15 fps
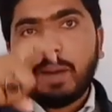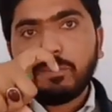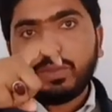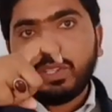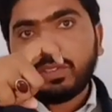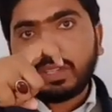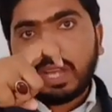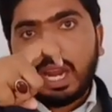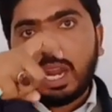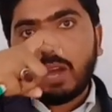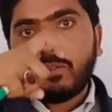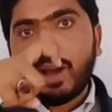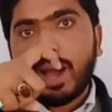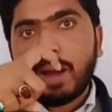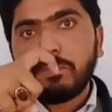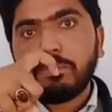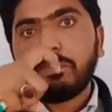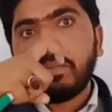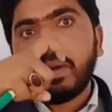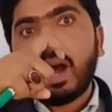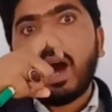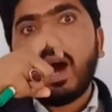this kind of
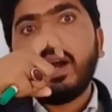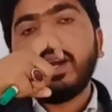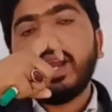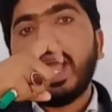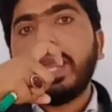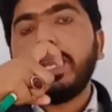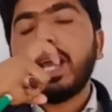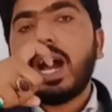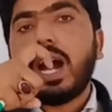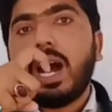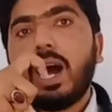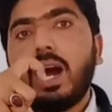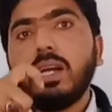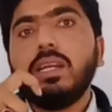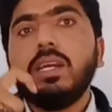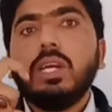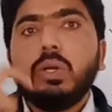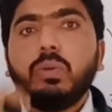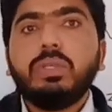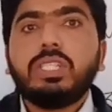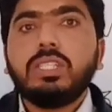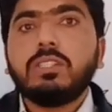hump or an
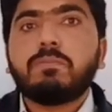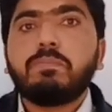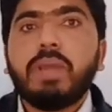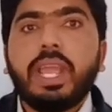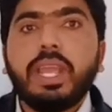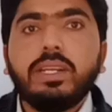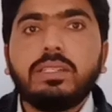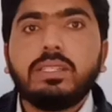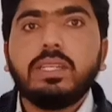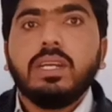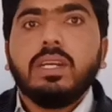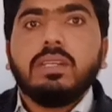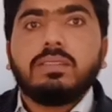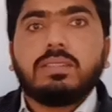arc which is made